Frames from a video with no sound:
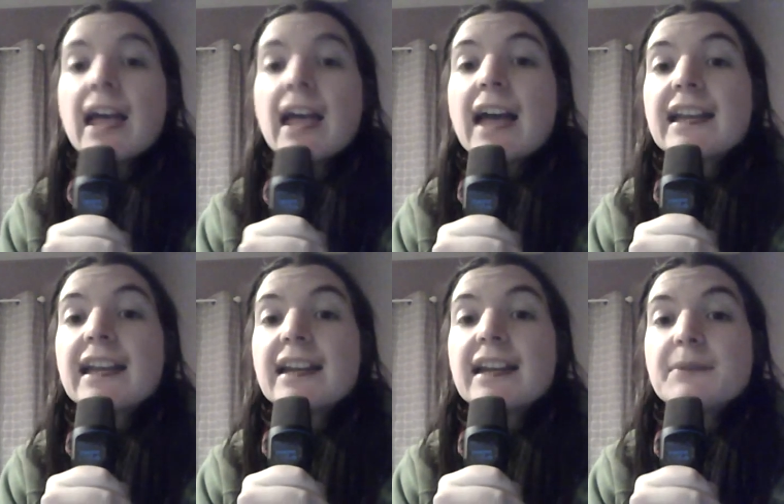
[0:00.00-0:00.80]

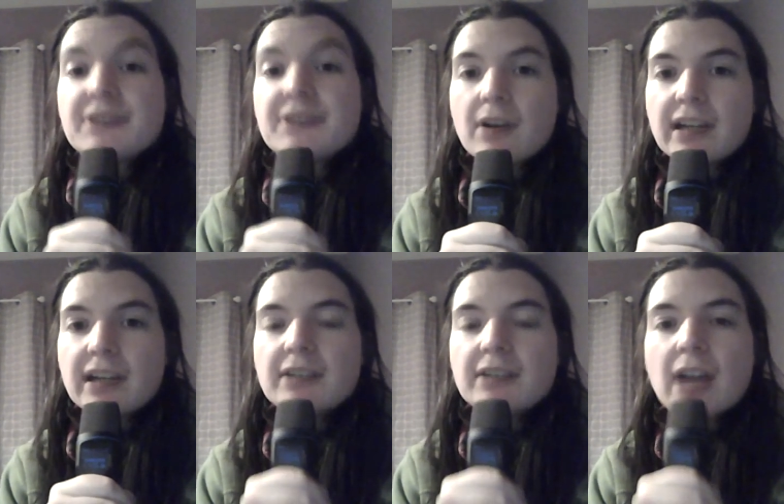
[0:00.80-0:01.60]
Again, I'm sorry.
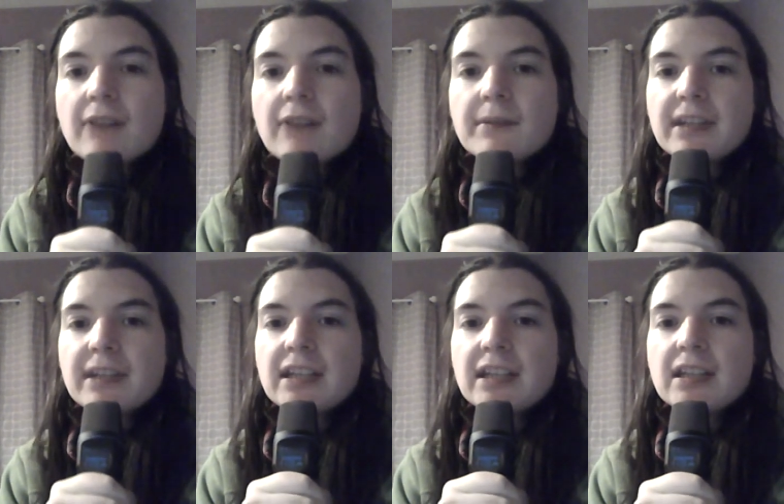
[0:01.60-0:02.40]
Not
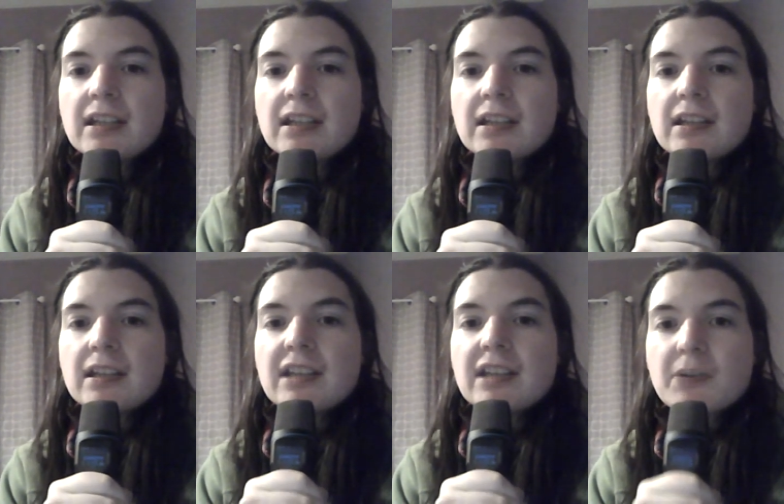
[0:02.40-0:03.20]
everybody
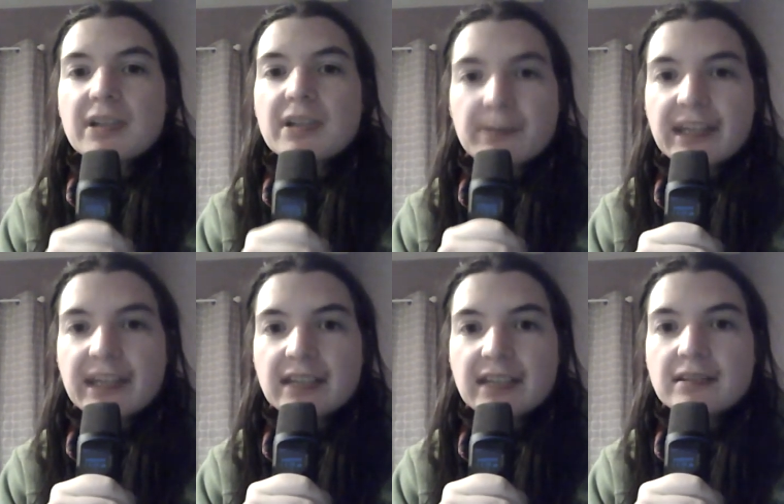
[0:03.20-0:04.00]
is going to make
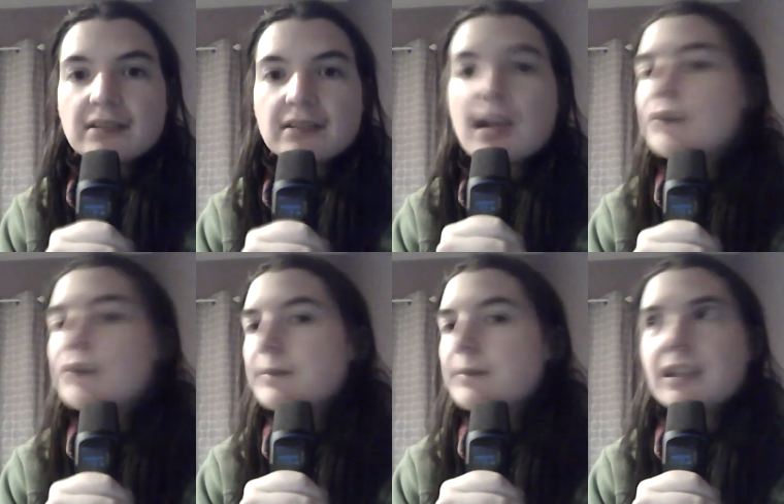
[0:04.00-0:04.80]
it. Not
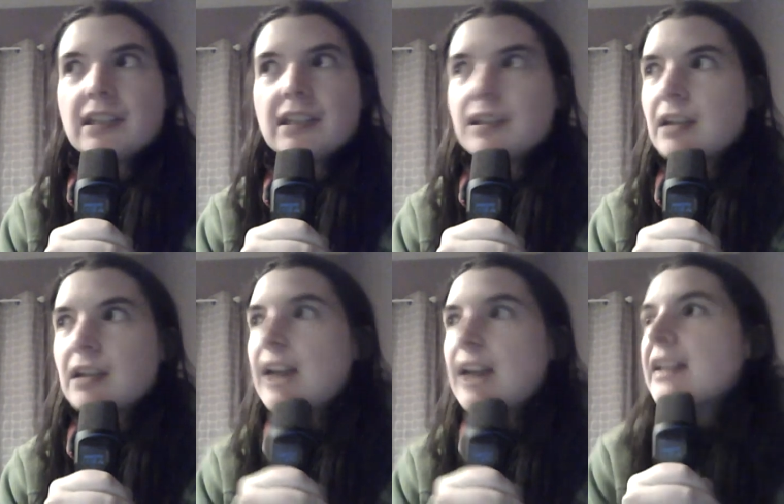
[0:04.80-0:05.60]
everybody,
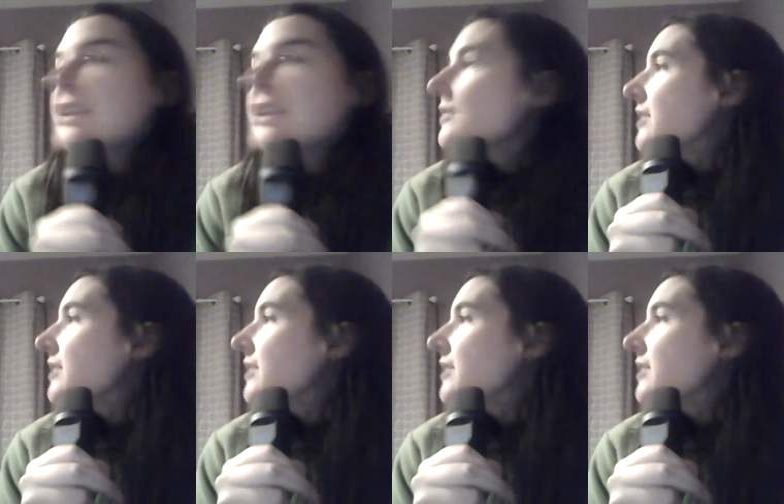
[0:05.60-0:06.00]
and I didn't even